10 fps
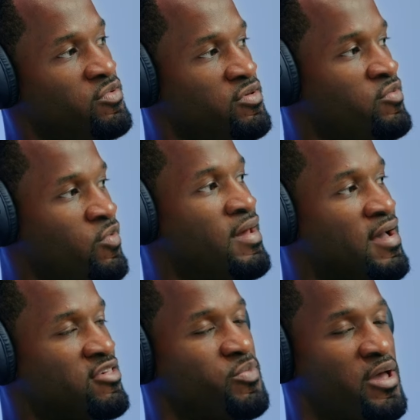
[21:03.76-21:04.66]
in, in one
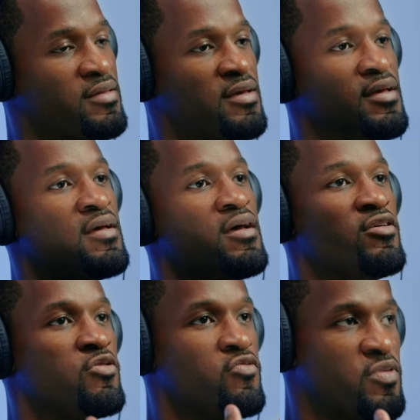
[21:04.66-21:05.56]
aspect,
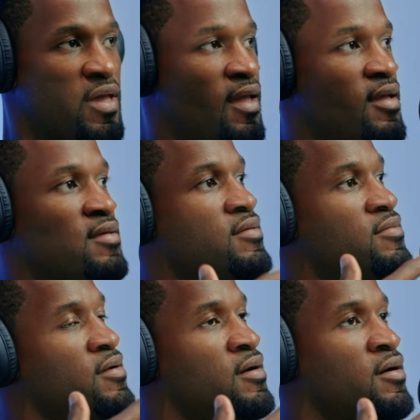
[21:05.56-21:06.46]
you've
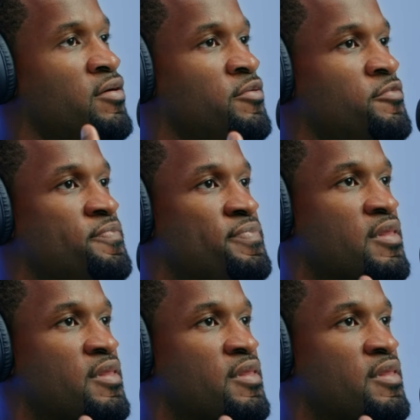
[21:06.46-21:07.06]
gained um,